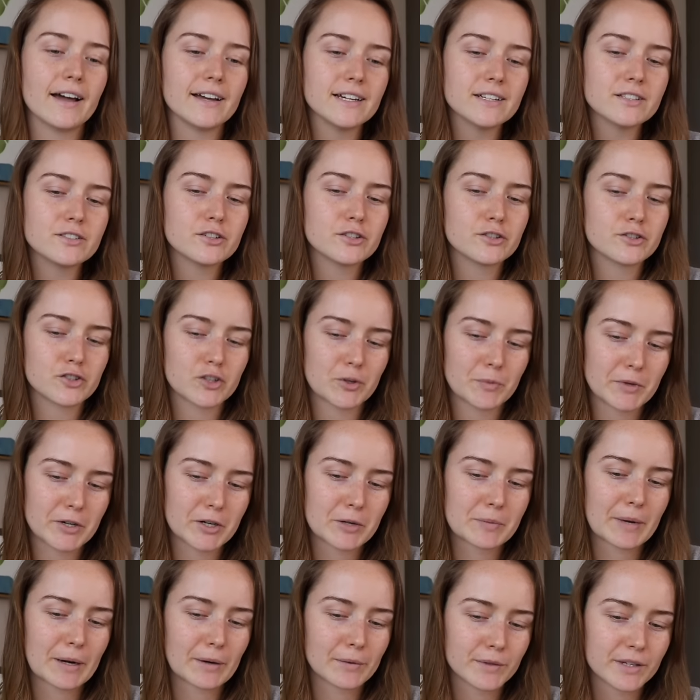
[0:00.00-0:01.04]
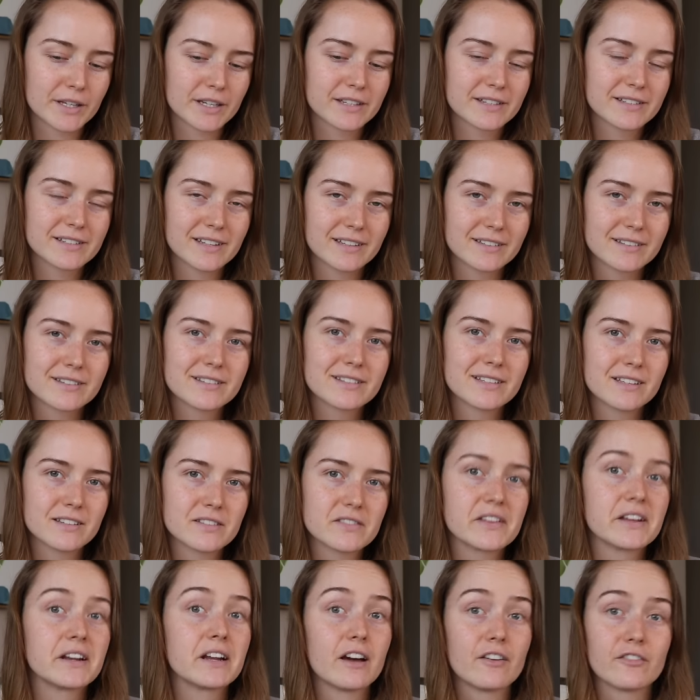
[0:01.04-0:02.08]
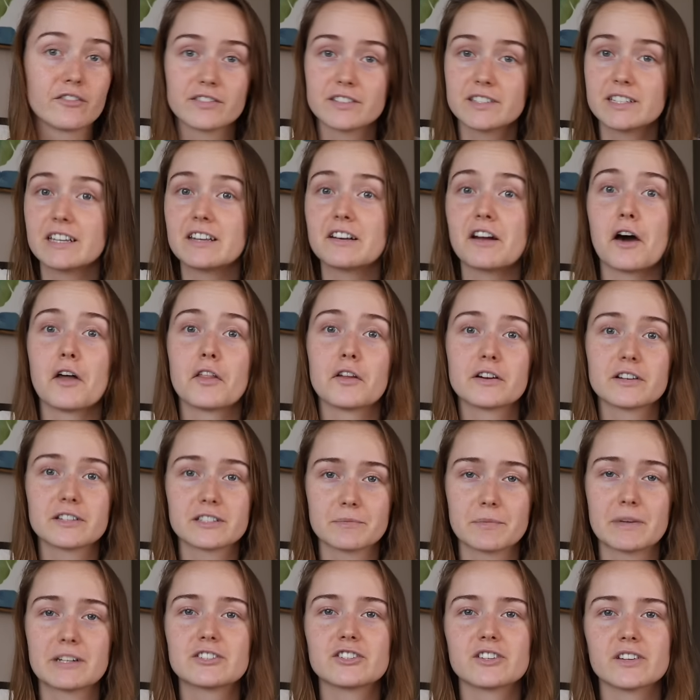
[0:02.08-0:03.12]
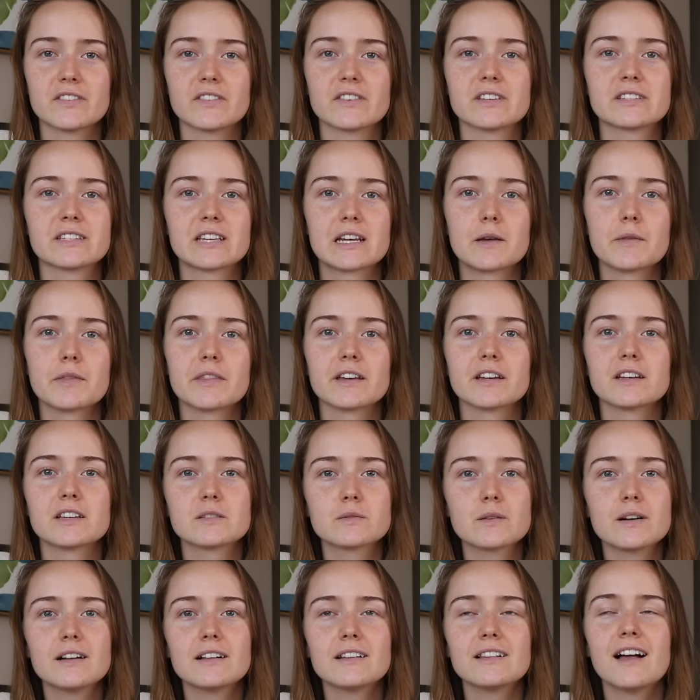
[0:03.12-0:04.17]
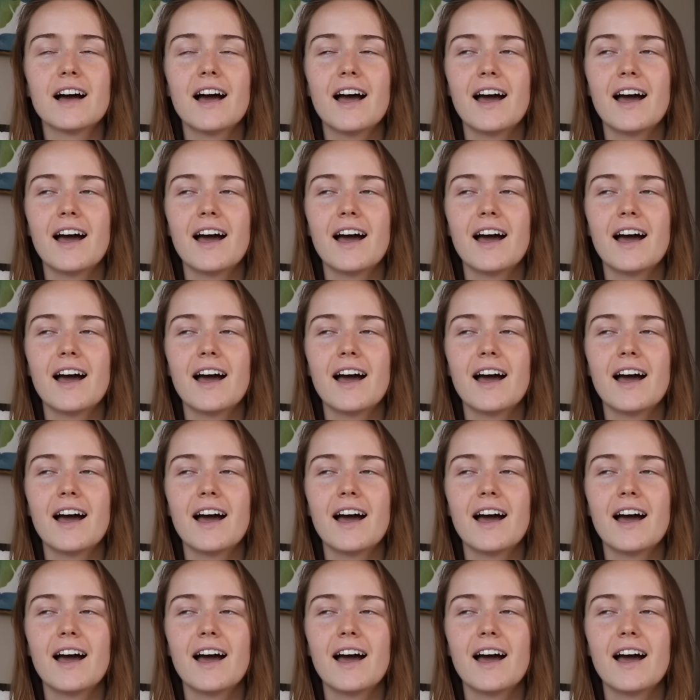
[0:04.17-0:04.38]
asked a distributor about this and since then have seen others mentioning the same thing as well.